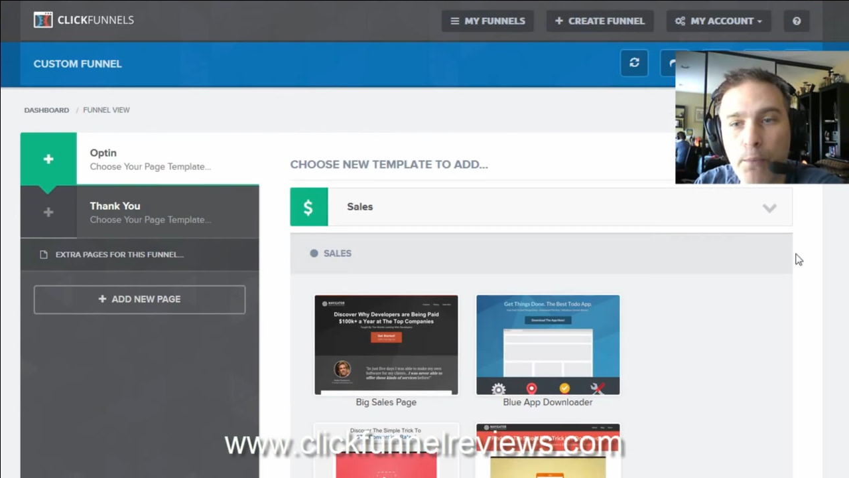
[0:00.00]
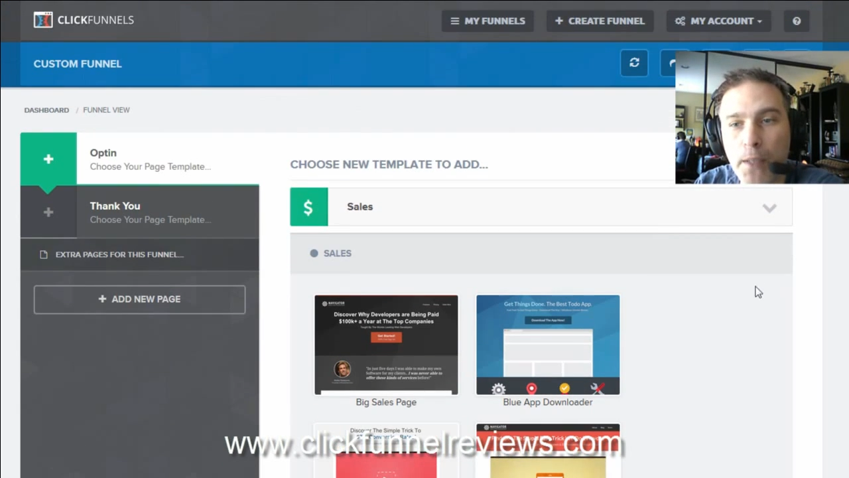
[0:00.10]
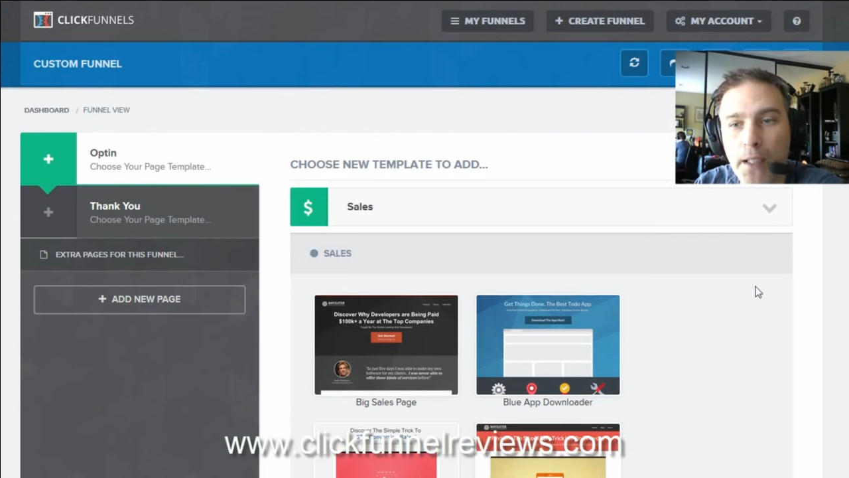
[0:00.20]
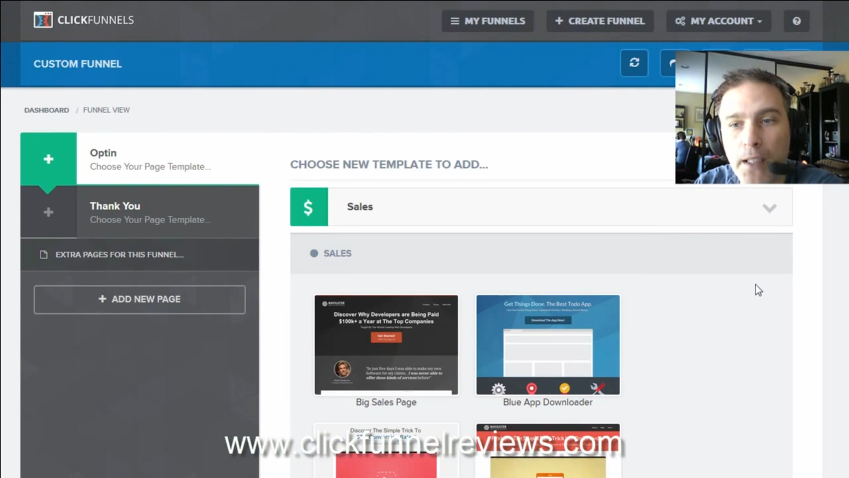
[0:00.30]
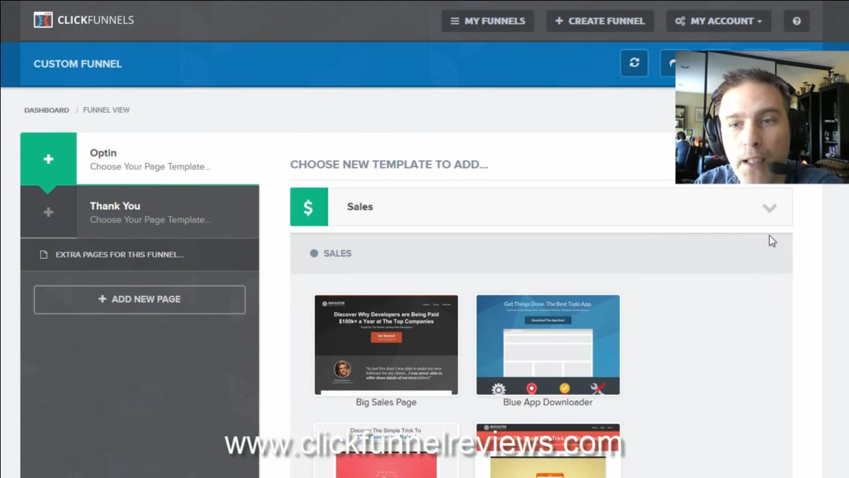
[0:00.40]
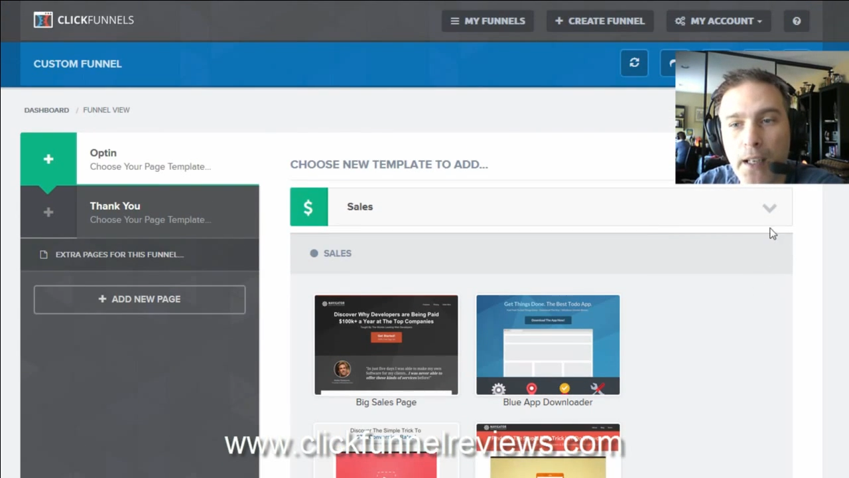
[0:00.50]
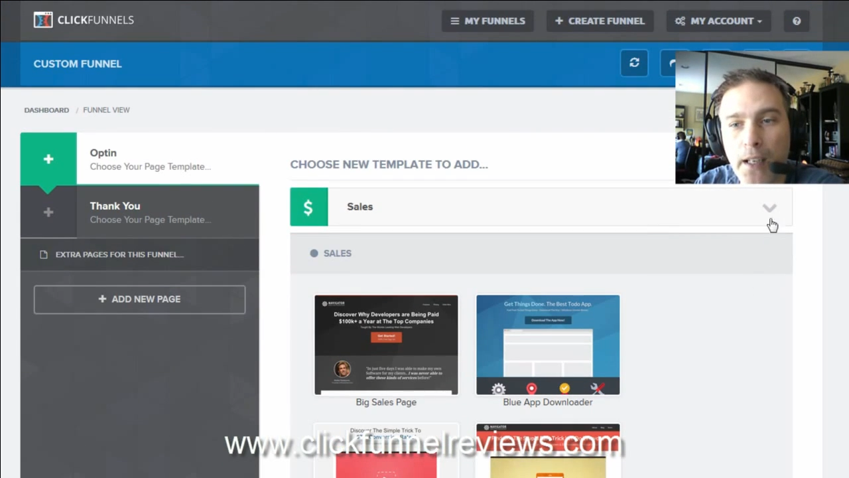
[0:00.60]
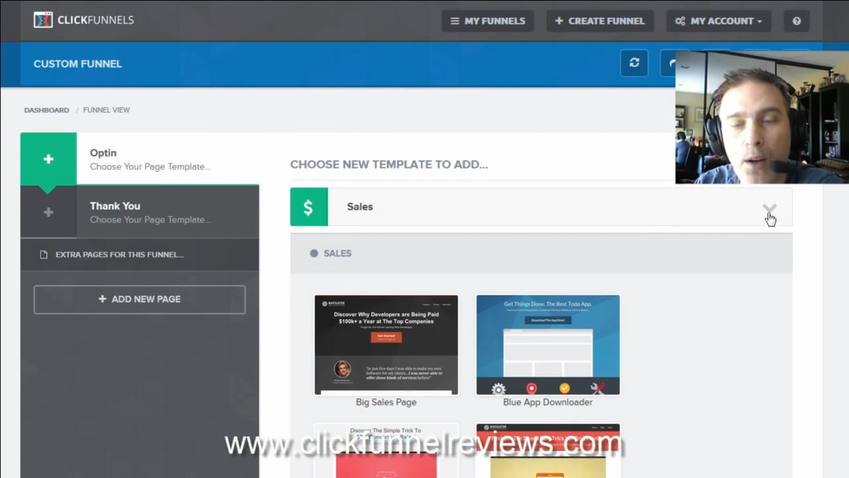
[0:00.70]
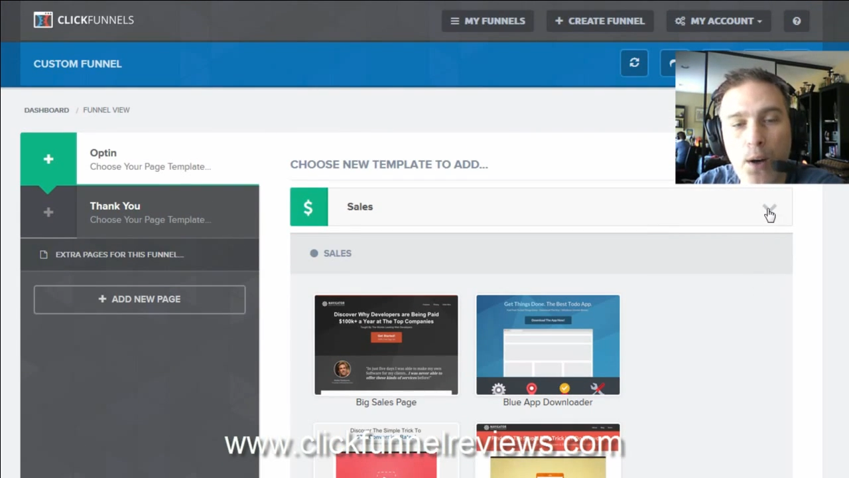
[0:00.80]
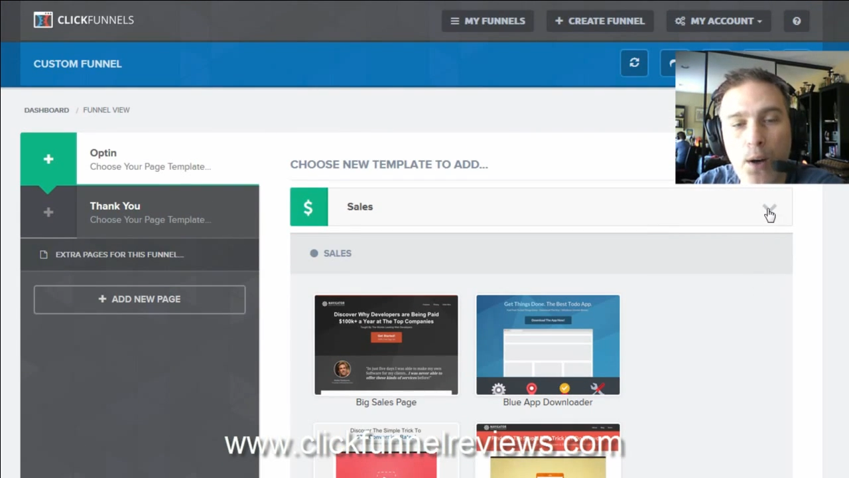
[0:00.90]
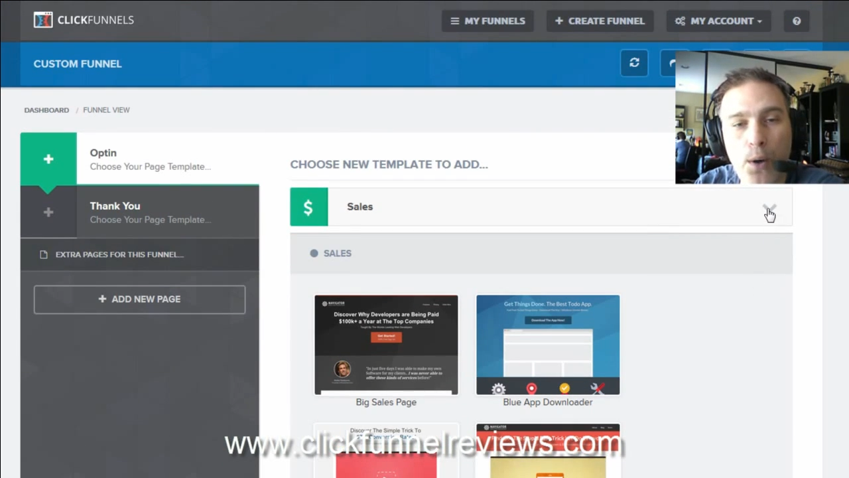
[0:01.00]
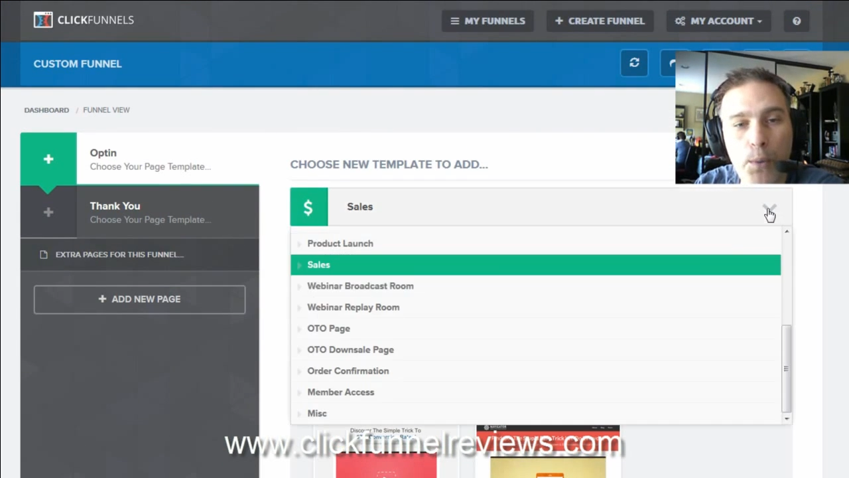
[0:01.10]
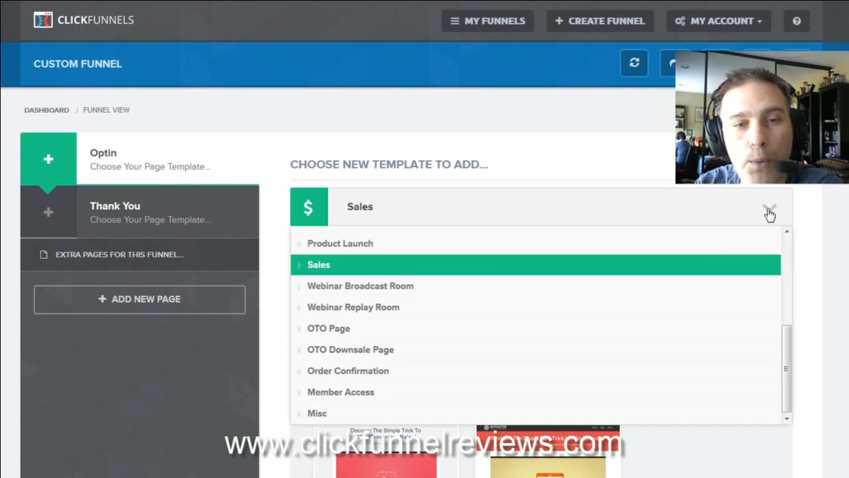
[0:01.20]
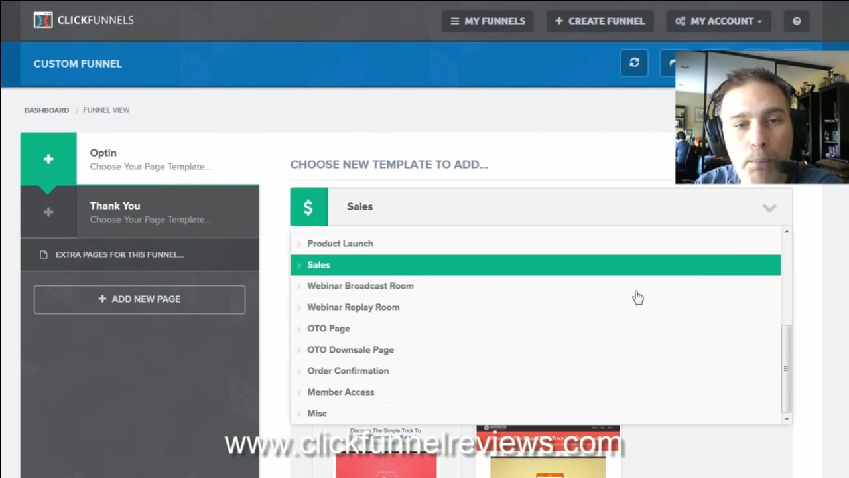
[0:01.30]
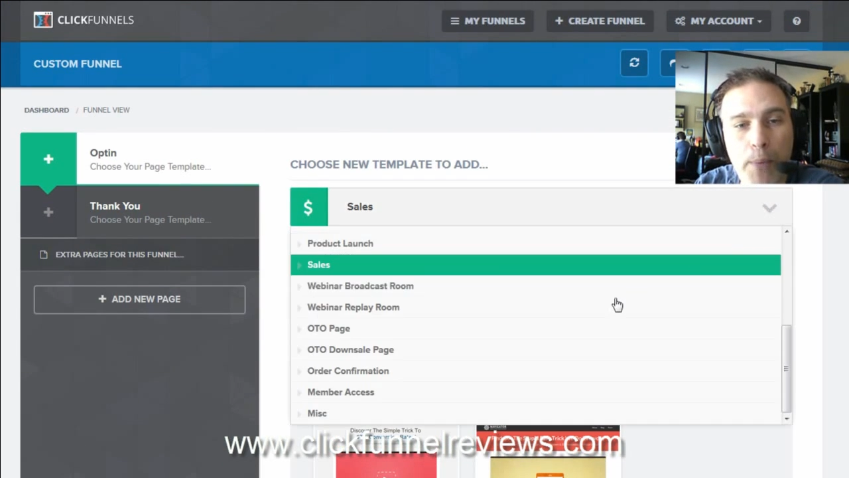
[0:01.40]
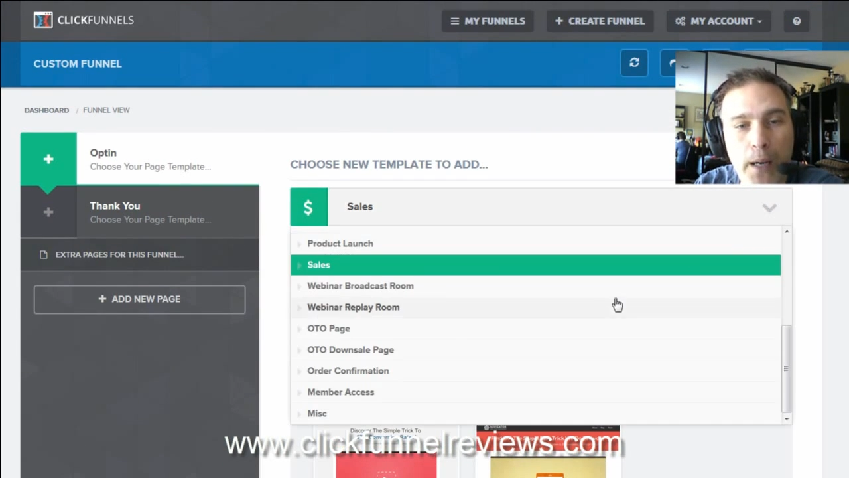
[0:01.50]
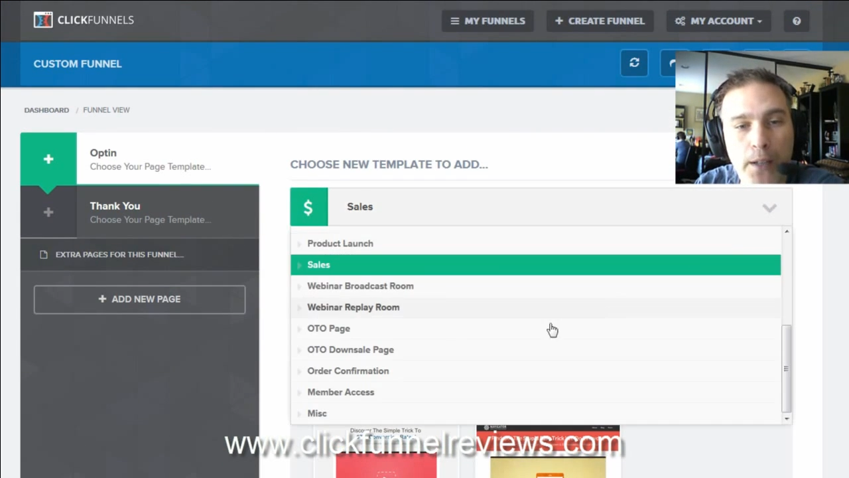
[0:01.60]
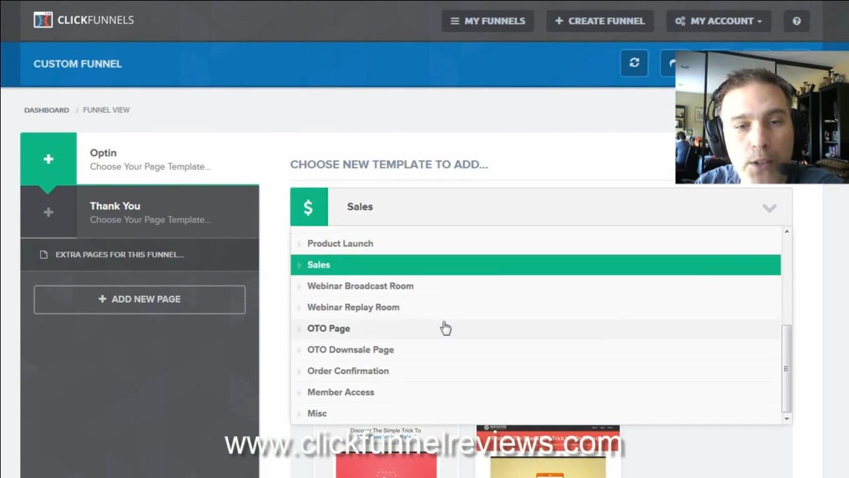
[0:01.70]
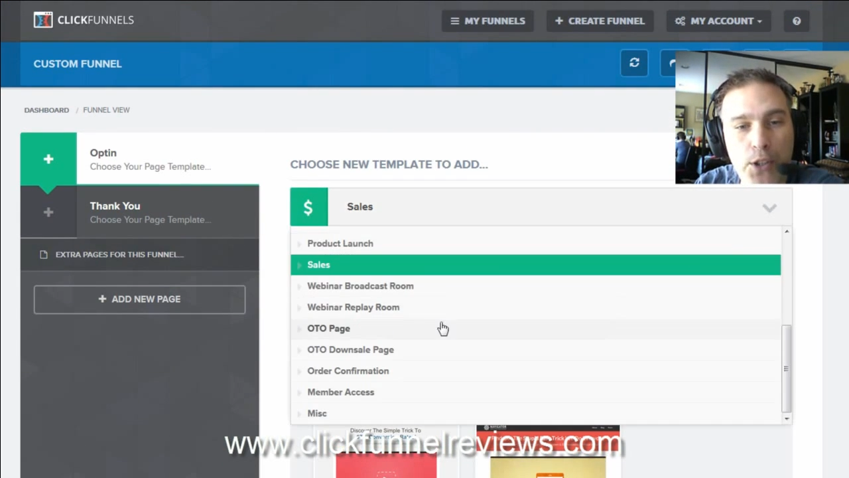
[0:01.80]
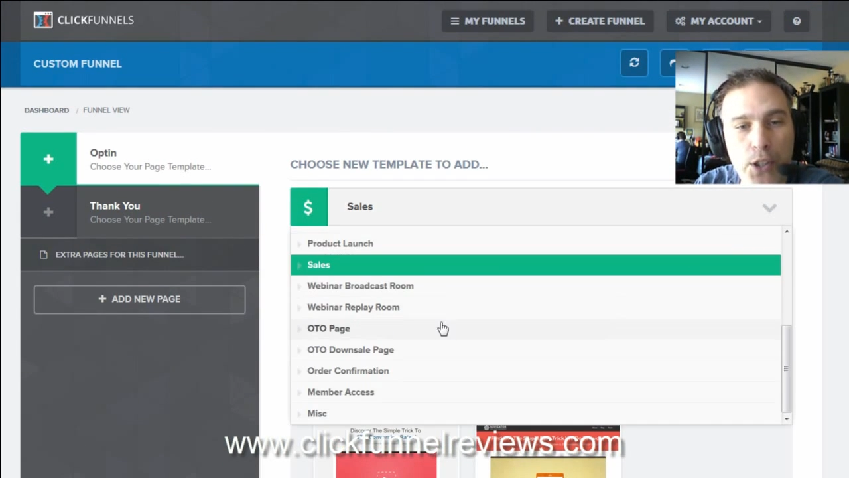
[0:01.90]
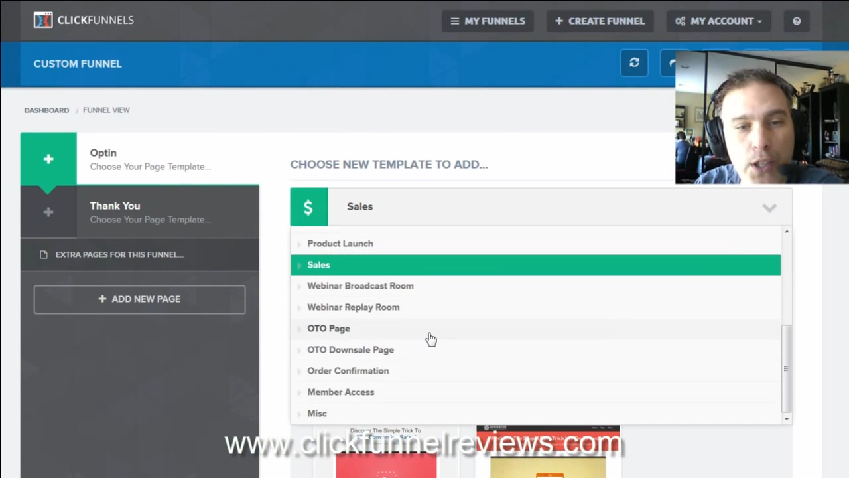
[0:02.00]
me a whole bunch